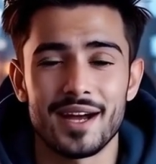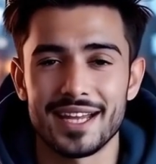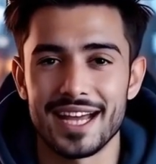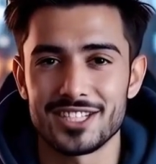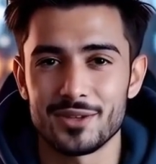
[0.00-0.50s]

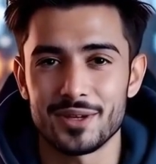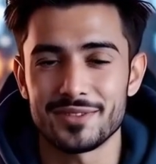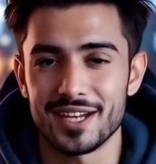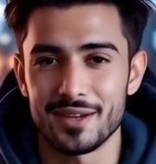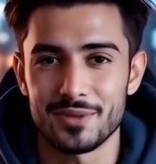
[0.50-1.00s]
eye-catching
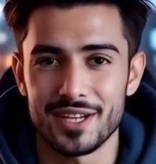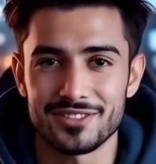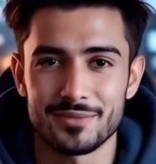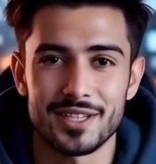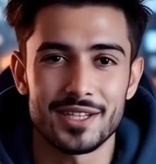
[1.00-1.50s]
website
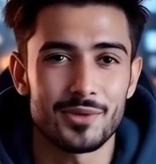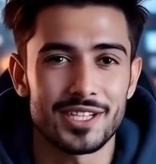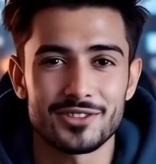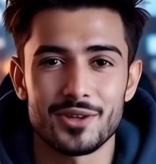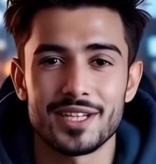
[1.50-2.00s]
without spending
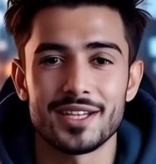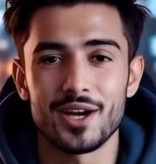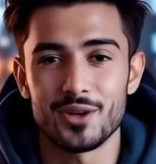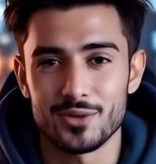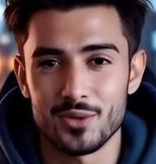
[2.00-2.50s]
weeks learning
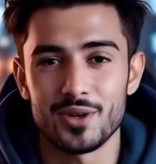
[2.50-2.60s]
code